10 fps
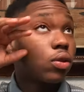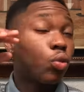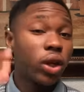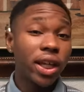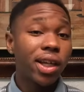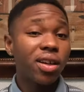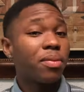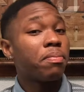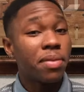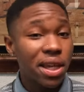We,
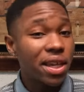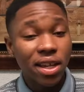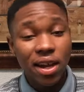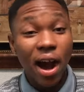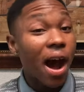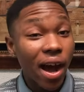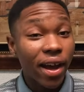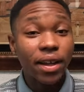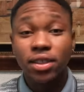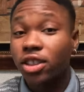me,
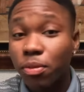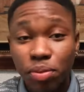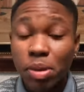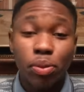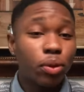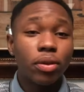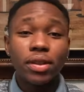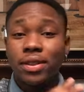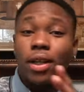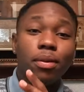I, some people,
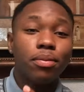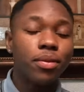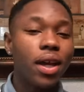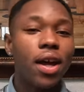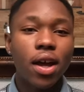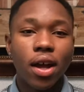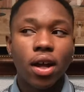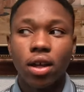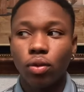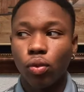some.
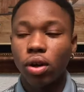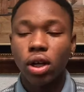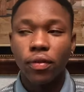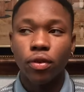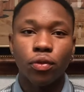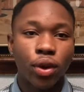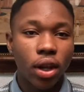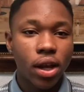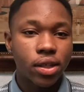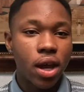We don't even
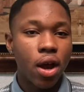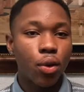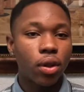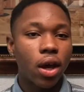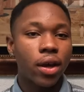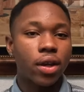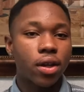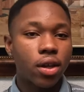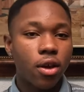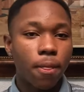realize how like
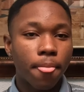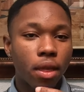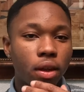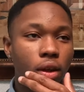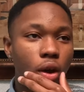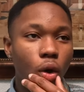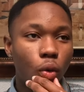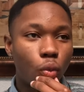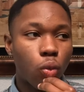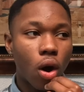
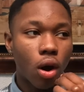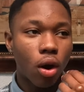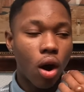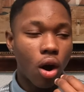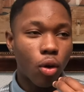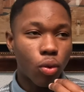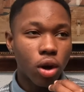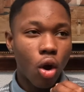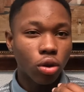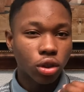
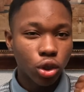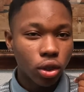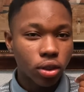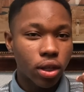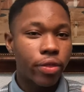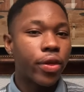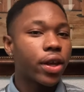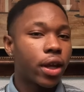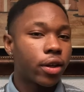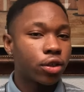we're altered to
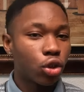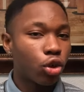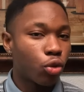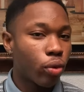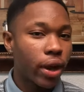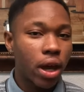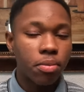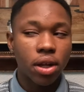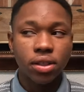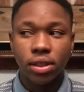think in a certain way.
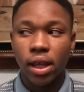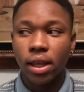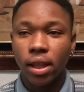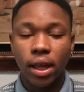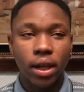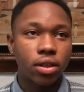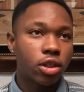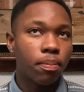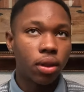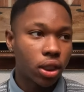I'm not saying like in
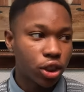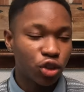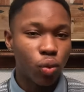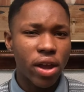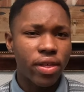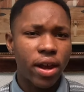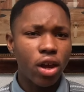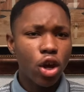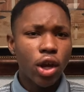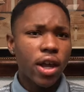some malicious way that
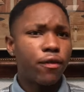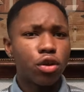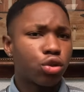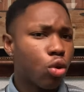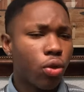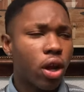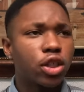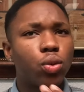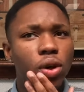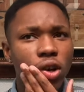if you're scrolling
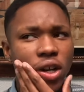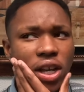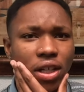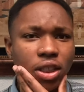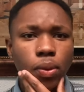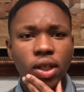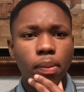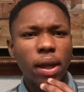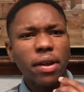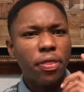on Twitter, someone's
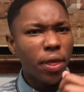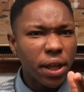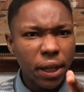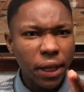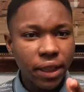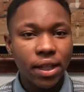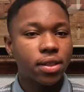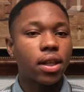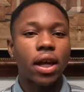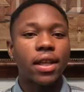gonna be like, think like
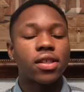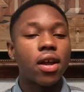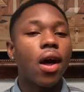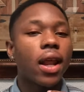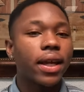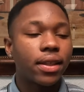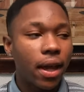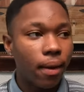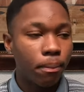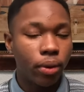this. Like, it's not like
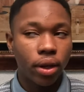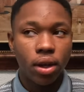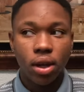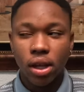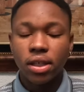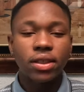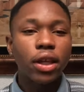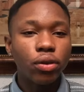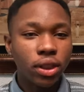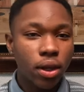that. But say
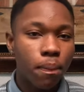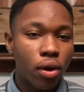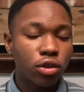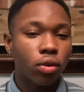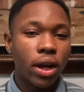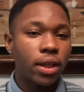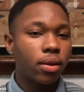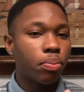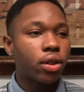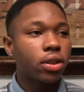you see a post, right, and
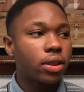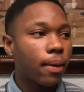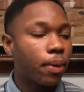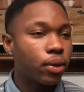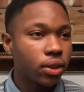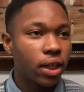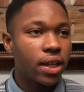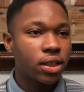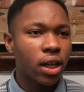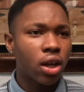the person that posted
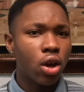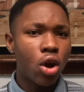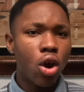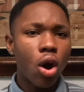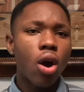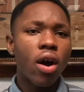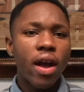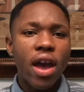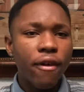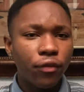it is like,
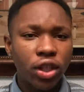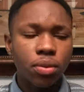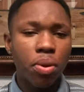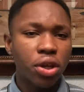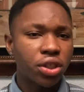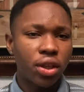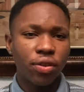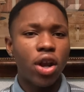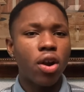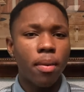oh, F this
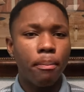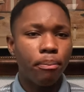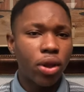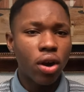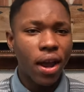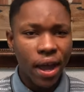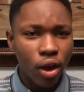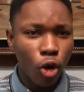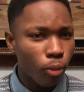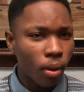person, they're an
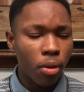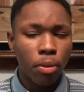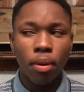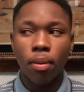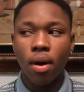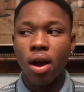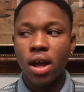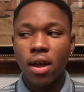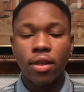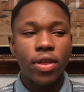a-hole, blah blah blah blah.
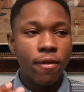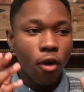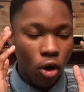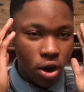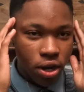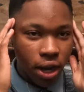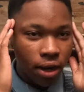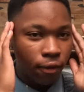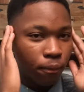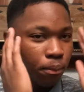They've already
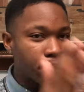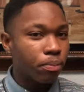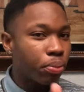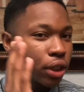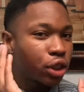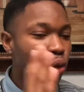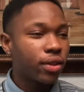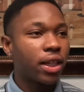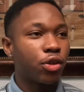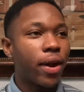kind of put you
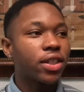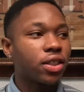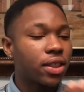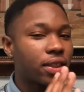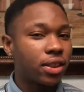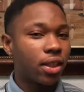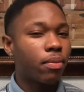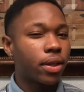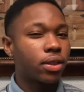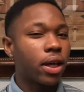in that direction to see
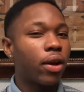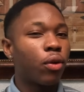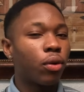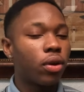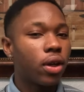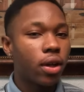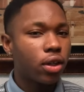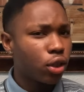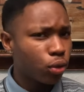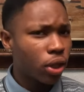them as an a-hole.
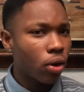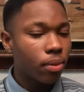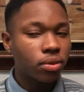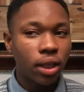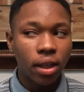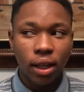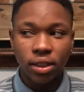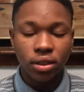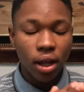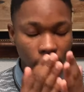Do you get what I'm saying? Like,
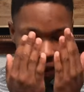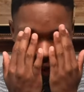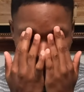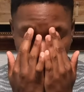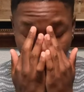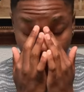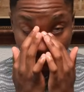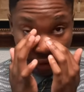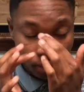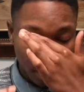it's not like, I
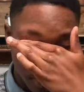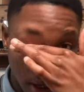have something in